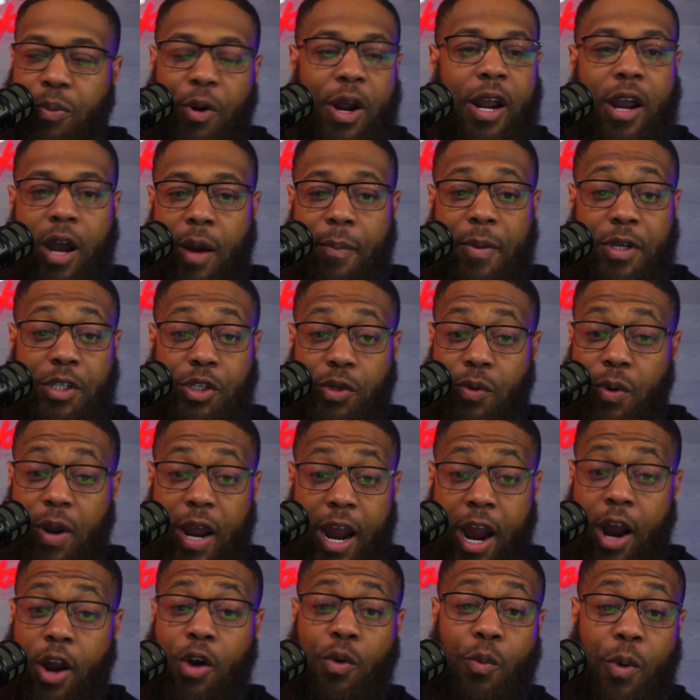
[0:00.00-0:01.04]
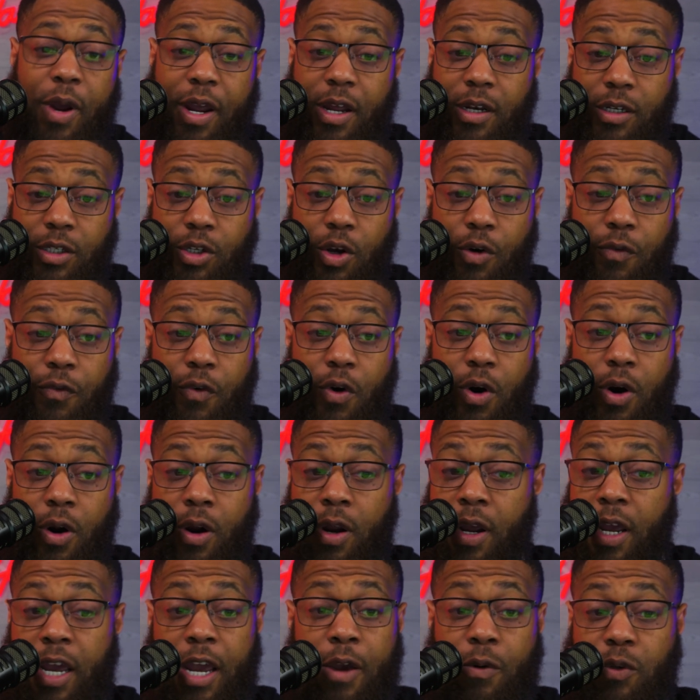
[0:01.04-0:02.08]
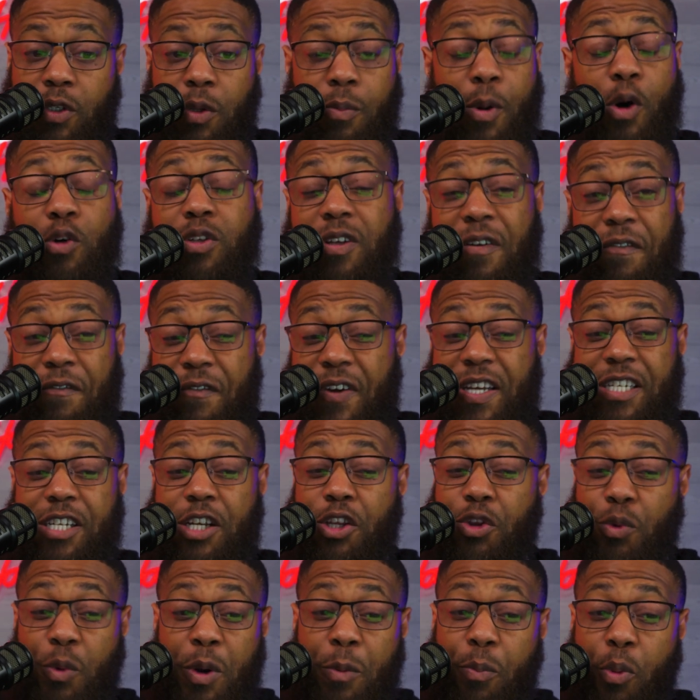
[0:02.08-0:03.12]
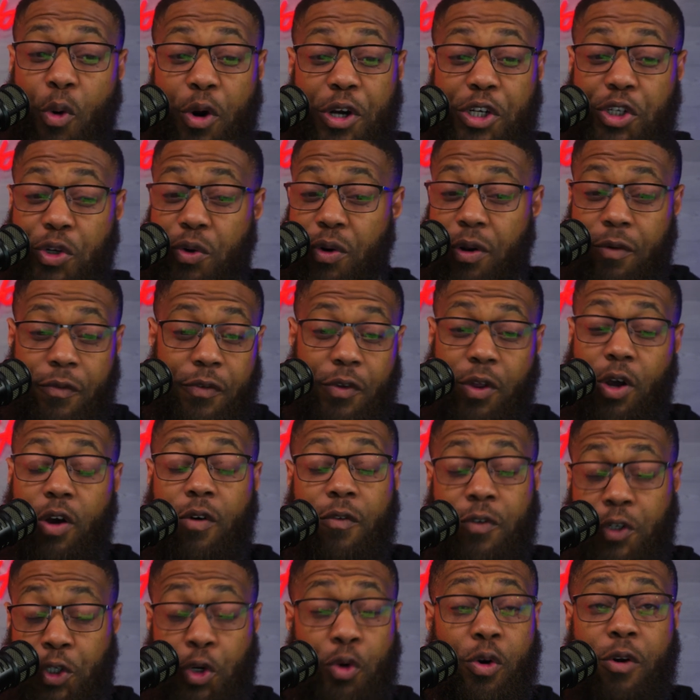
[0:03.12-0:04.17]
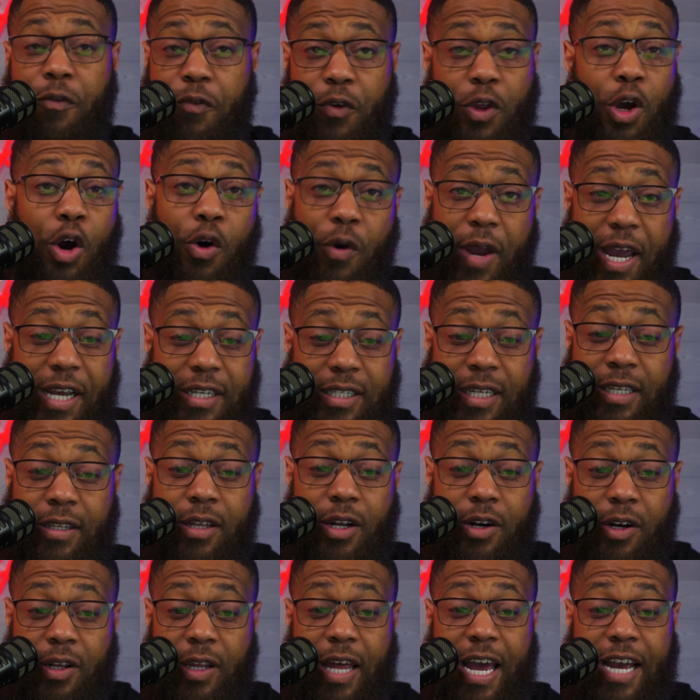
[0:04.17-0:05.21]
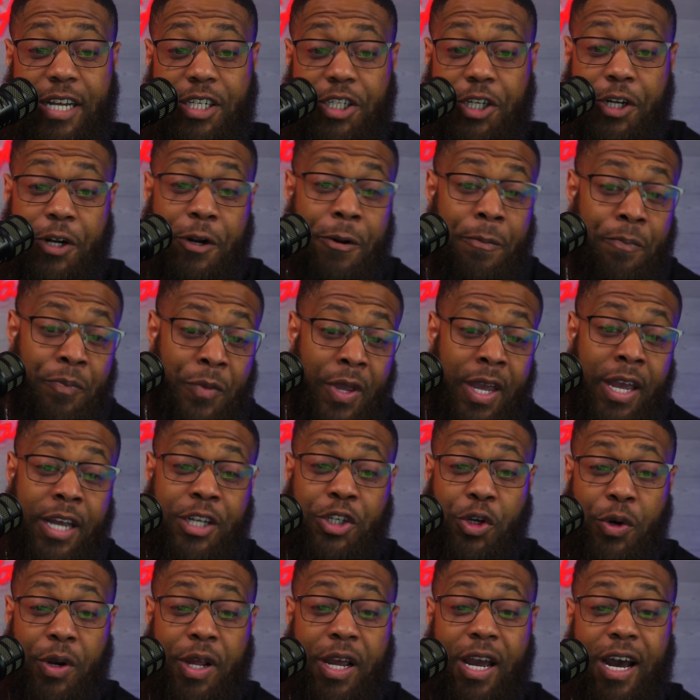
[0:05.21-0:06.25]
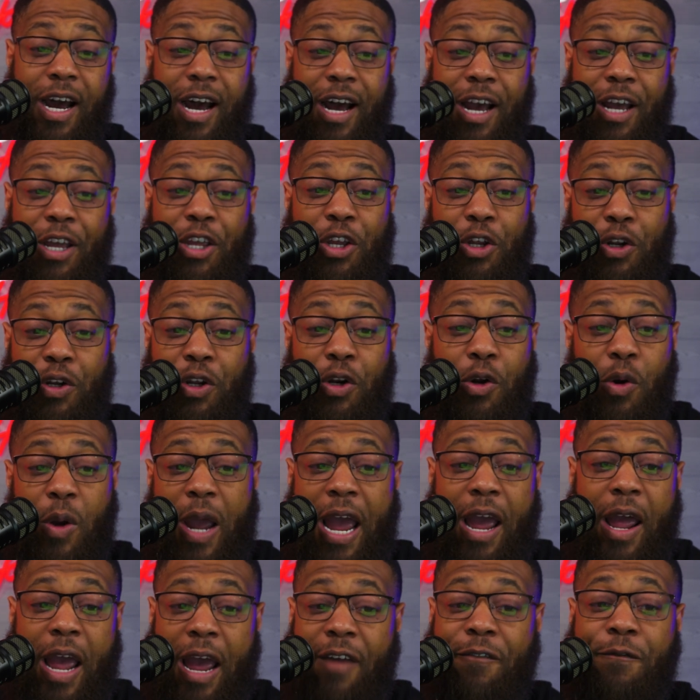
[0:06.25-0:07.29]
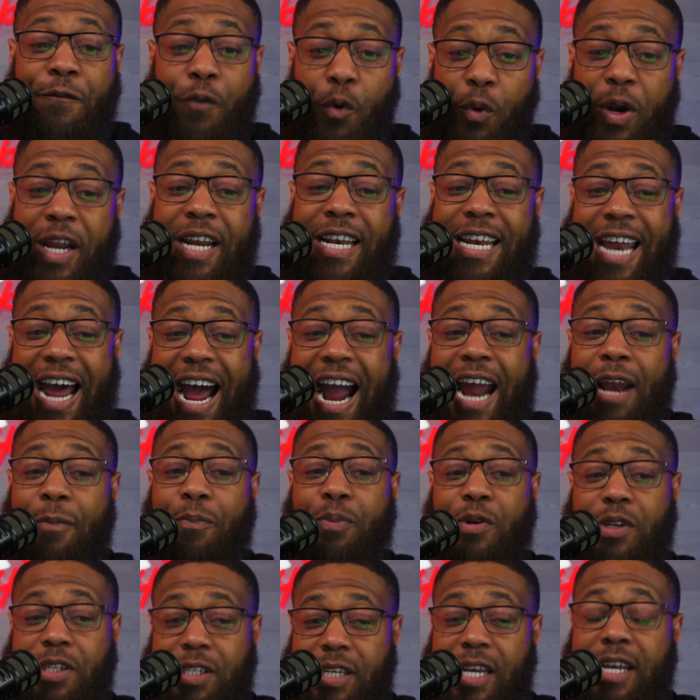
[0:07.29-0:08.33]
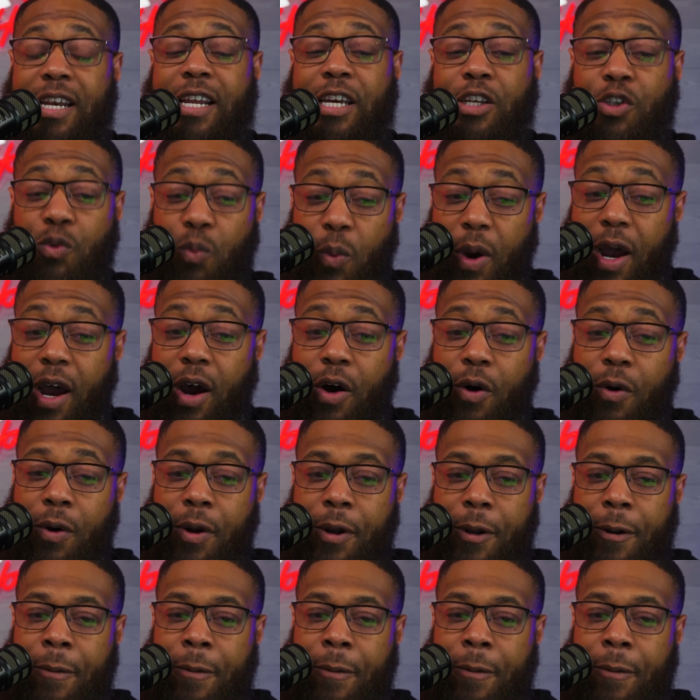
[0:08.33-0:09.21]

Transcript: coming to, Aaron Wiggins so far, he was the most efficient three-point shooter for the OKC Thunder last year, shooting at 49% as well.